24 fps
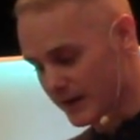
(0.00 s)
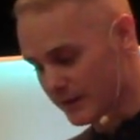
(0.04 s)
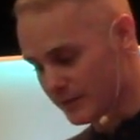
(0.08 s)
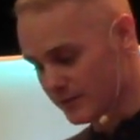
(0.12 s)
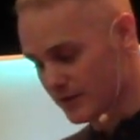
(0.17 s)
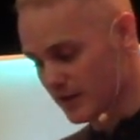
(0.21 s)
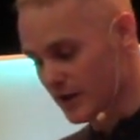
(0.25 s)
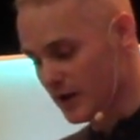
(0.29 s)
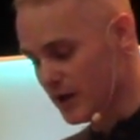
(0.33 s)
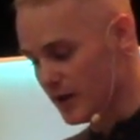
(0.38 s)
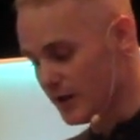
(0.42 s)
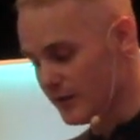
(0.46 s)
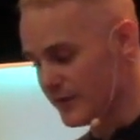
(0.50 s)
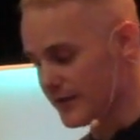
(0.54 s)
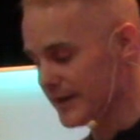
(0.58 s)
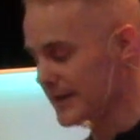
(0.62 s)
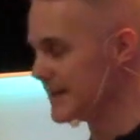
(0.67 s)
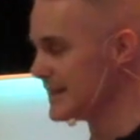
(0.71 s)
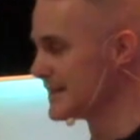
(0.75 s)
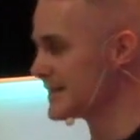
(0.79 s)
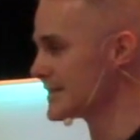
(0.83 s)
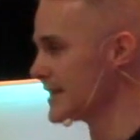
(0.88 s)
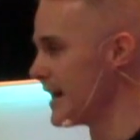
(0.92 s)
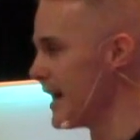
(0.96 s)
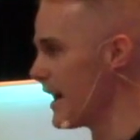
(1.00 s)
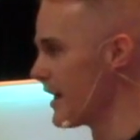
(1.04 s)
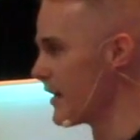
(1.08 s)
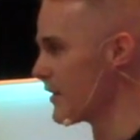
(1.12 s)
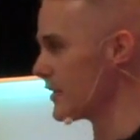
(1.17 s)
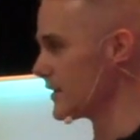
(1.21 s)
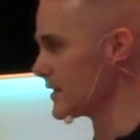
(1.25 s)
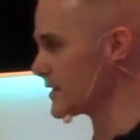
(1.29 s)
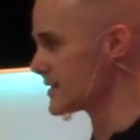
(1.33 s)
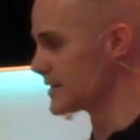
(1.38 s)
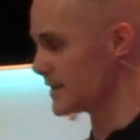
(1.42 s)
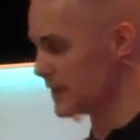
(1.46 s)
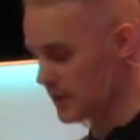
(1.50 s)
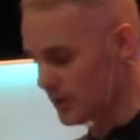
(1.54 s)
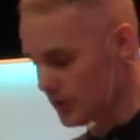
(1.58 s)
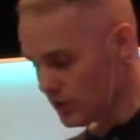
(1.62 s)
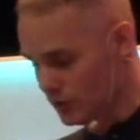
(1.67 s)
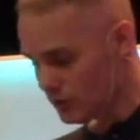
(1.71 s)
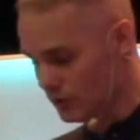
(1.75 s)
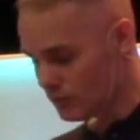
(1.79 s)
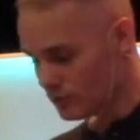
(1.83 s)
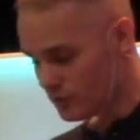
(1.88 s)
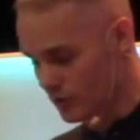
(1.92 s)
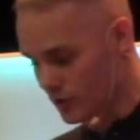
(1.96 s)
of love and a desire to see
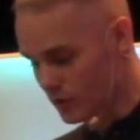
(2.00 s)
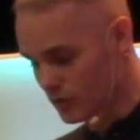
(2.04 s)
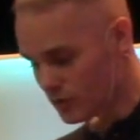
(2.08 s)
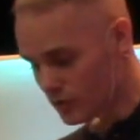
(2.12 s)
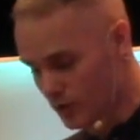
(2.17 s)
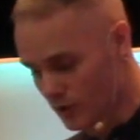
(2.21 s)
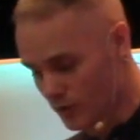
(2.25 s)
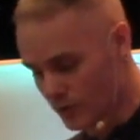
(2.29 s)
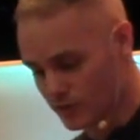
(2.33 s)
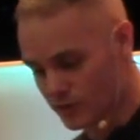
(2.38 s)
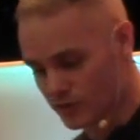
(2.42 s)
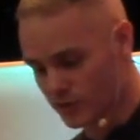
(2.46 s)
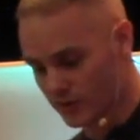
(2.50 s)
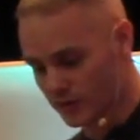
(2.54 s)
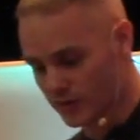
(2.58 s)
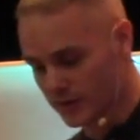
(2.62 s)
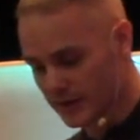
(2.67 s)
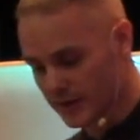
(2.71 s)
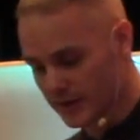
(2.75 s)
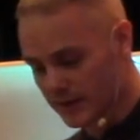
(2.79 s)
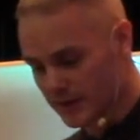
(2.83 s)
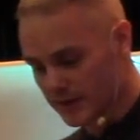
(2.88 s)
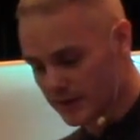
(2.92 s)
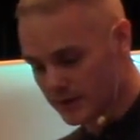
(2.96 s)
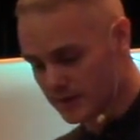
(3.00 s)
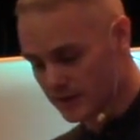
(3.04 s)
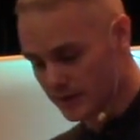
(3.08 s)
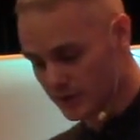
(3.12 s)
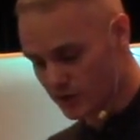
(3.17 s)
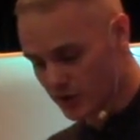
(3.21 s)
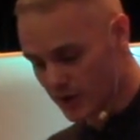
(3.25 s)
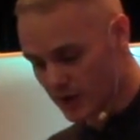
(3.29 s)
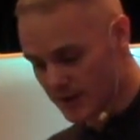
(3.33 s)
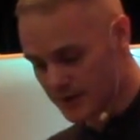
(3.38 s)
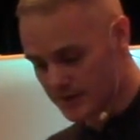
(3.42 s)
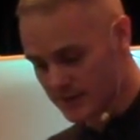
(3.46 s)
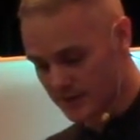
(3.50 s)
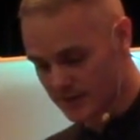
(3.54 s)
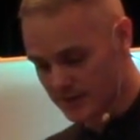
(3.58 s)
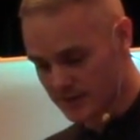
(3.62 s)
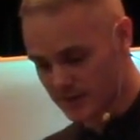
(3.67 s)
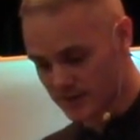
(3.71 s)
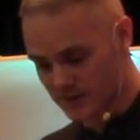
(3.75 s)
you grow closer to Jesus.